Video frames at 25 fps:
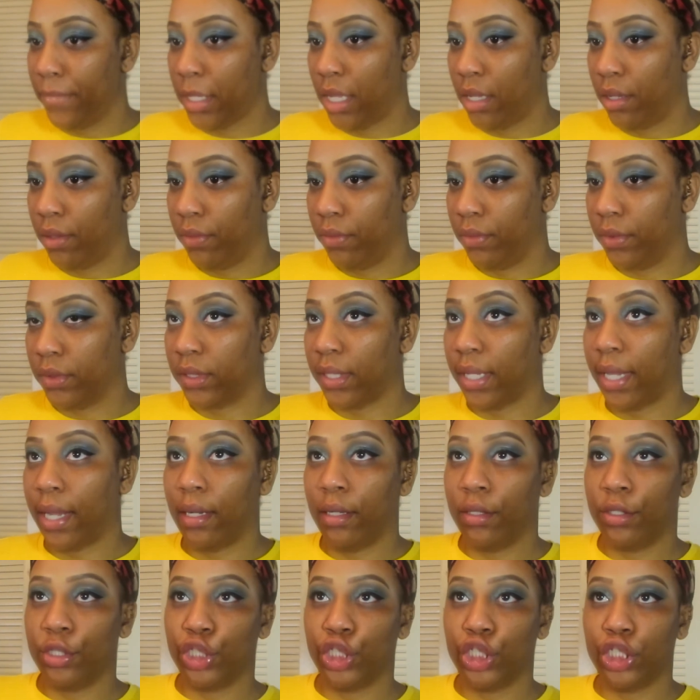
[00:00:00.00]
Let's
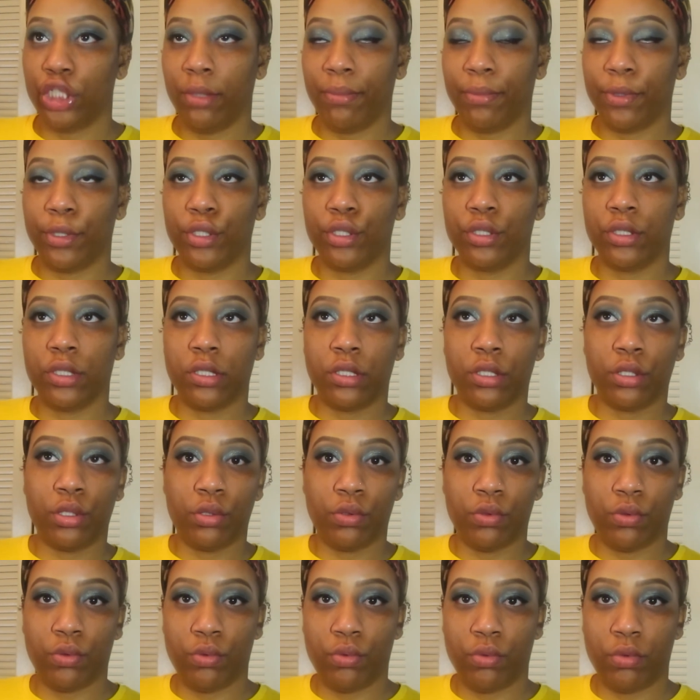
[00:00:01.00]
add a little shimmer
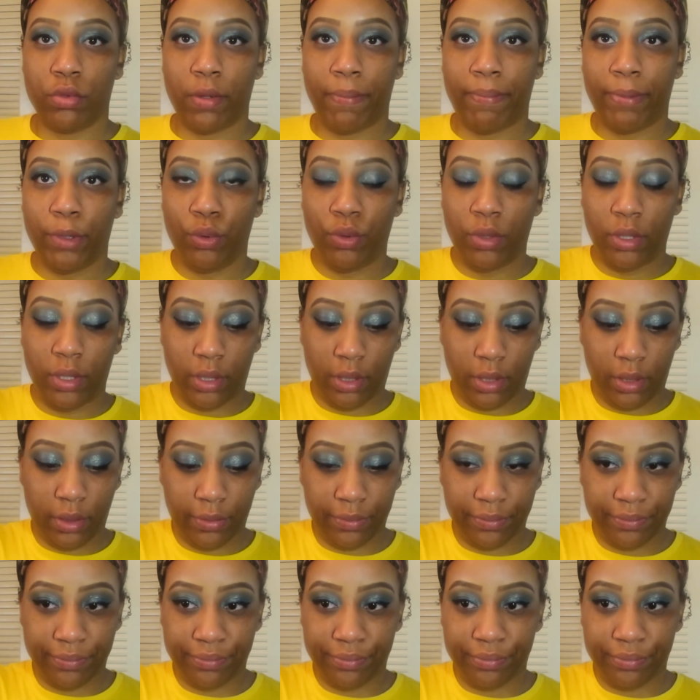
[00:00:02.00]
to the blue look.